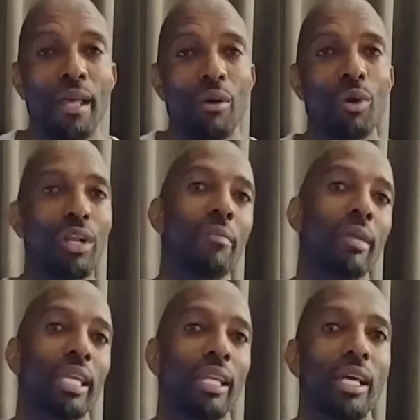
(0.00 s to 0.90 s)
What do I
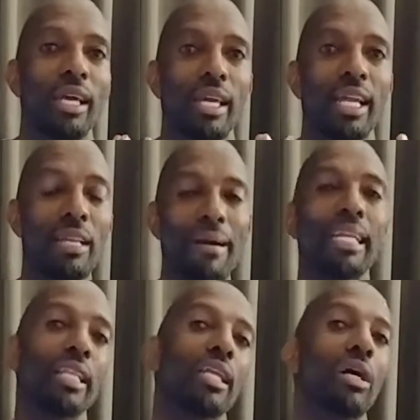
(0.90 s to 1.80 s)
mean?
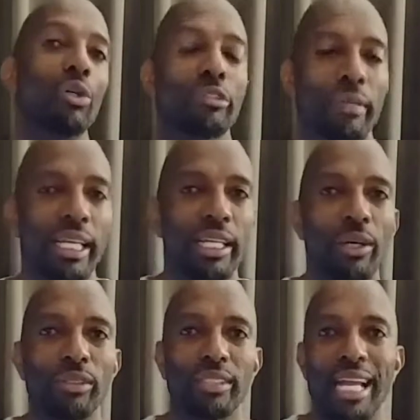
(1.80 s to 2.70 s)
Anybody that knows me
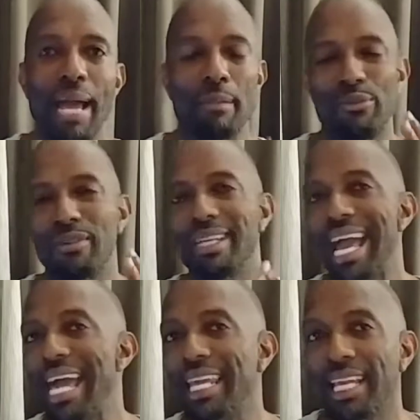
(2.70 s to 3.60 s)
knows that I'm a
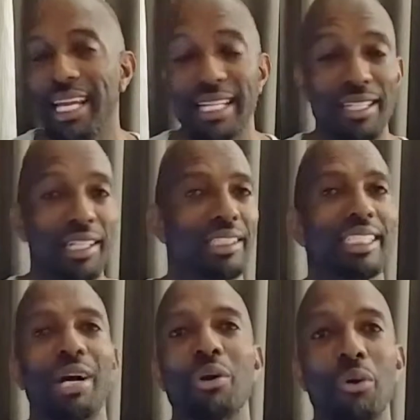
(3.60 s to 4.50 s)
fanatic, and it's gonna
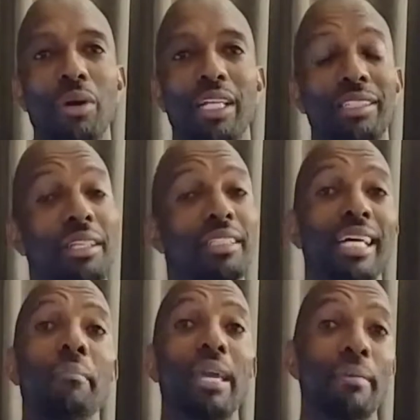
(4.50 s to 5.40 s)
sound corny, it's gonna
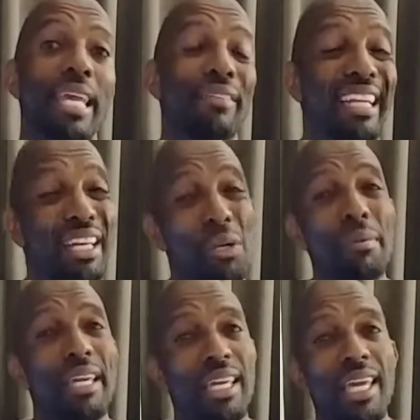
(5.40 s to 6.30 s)
sound maybe even a little
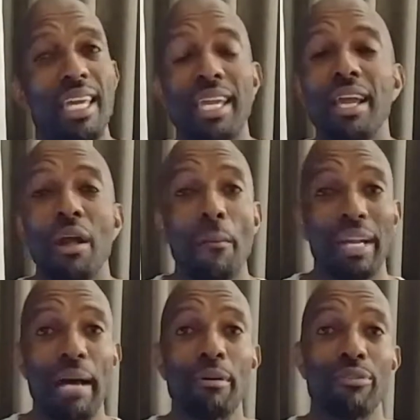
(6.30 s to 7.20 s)
bit geeky,
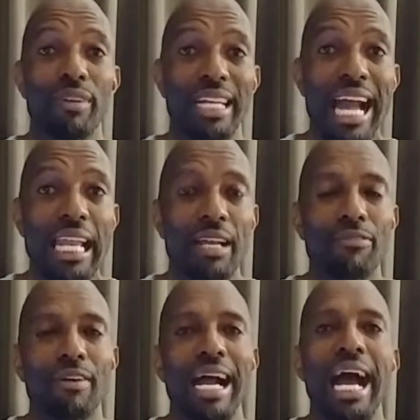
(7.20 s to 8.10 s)
but I'm a fanatic
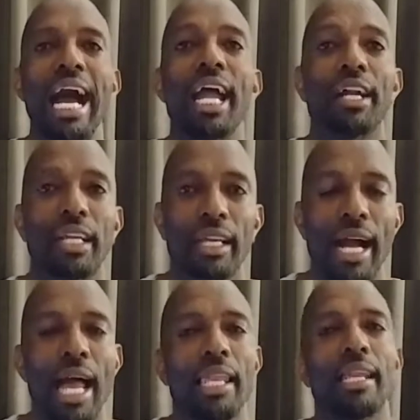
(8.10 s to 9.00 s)
for ironing.
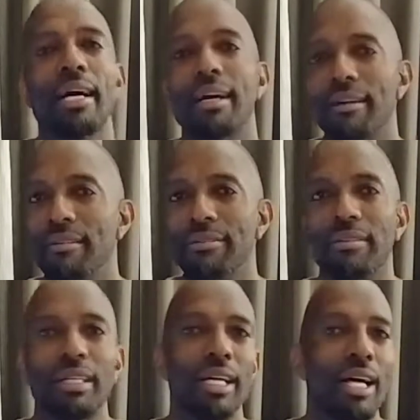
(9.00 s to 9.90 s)
I love
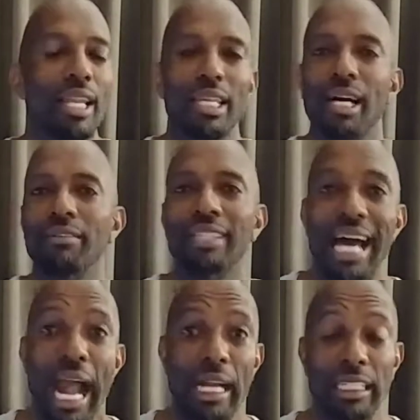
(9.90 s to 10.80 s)

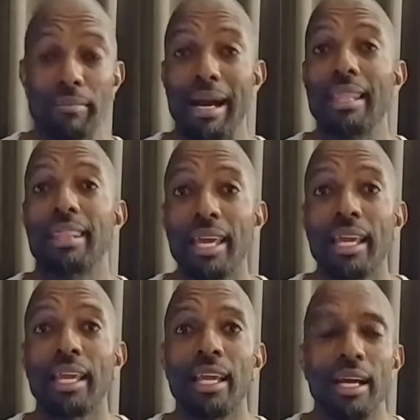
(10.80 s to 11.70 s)
to iron. It's my
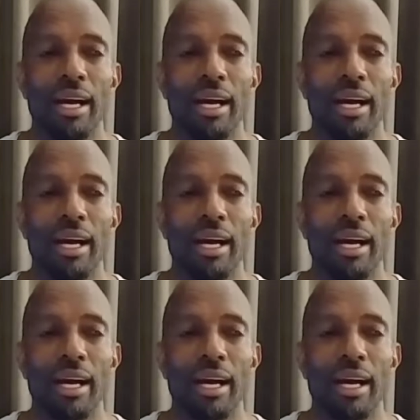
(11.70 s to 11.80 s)
thing.